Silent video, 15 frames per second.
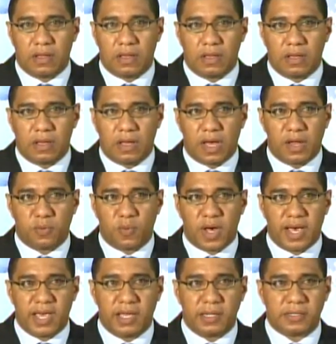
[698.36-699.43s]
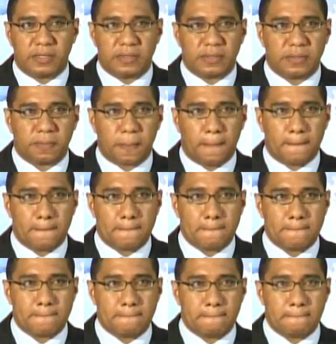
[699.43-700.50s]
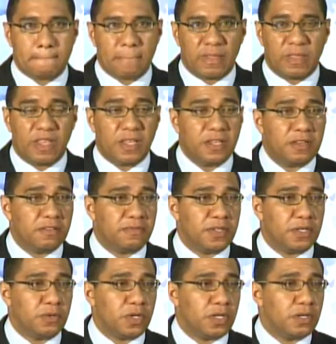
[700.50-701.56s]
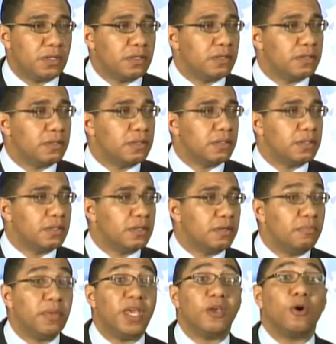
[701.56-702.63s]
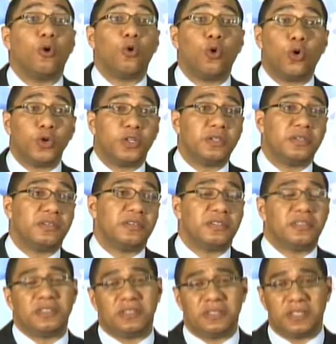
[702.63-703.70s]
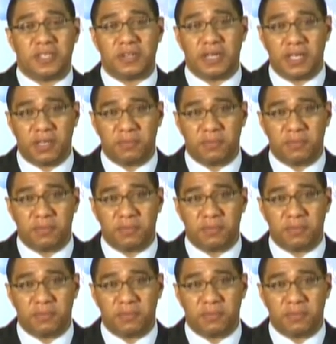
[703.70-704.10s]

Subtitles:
And whilst the individual may own their labor,